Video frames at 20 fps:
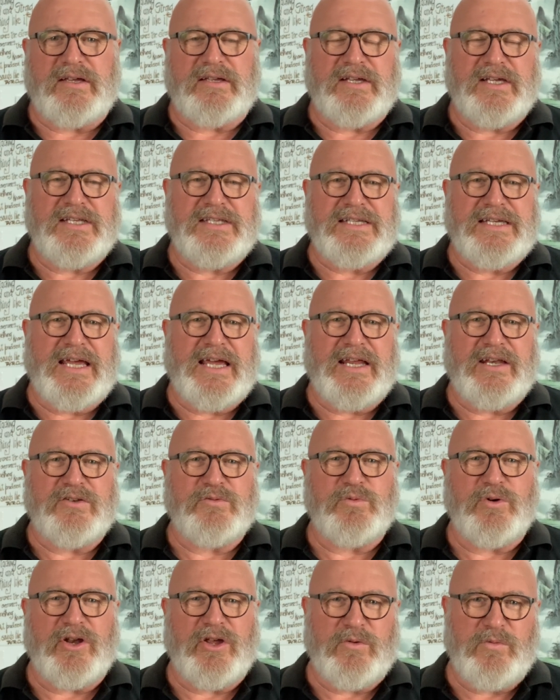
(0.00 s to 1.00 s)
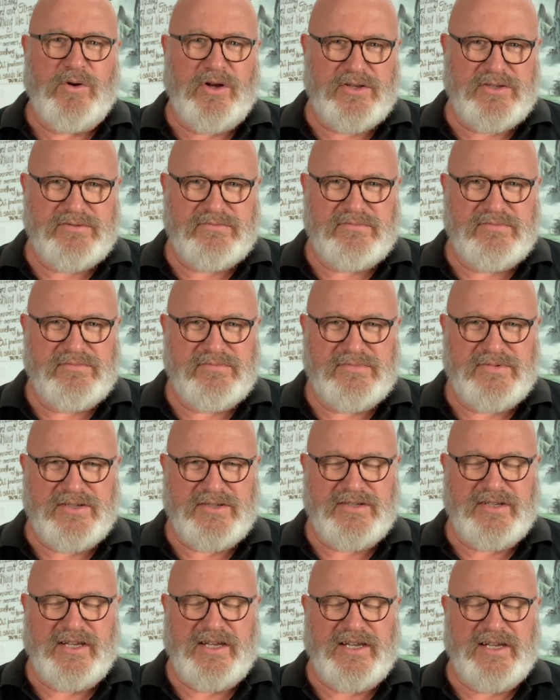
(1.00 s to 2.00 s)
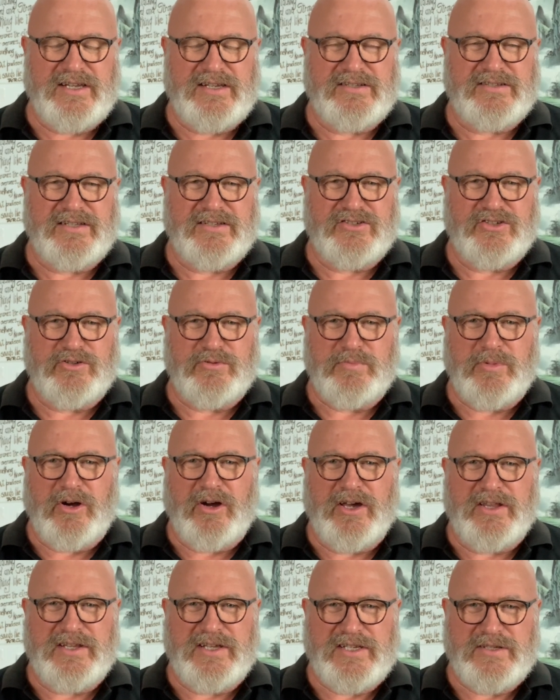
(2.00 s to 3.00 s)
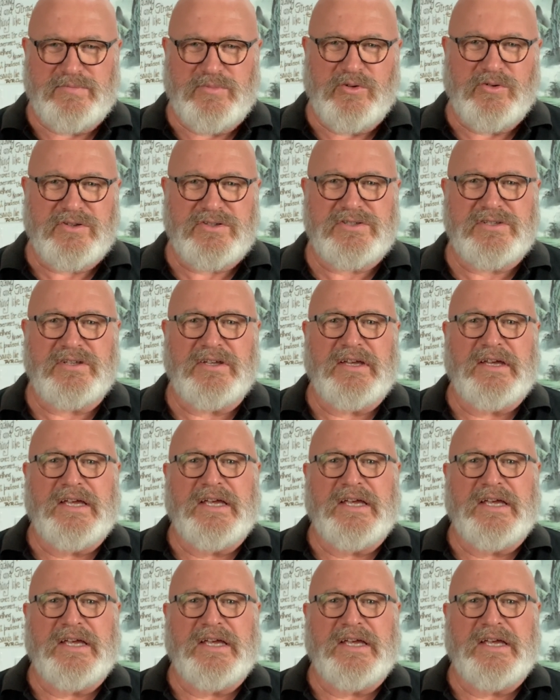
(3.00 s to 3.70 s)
In the end, what I want to see is that you buy these books